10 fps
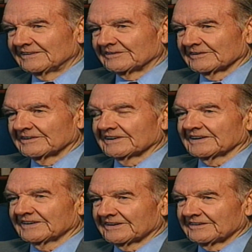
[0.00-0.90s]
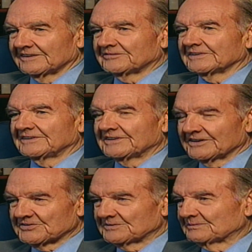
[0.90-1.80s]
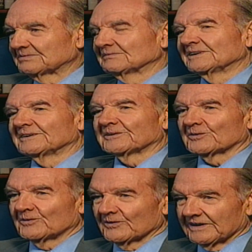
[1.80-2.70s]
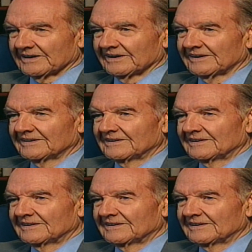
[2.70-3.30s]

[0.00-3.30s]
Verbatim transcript: you're gonna get it. If it doesn't, you're okay.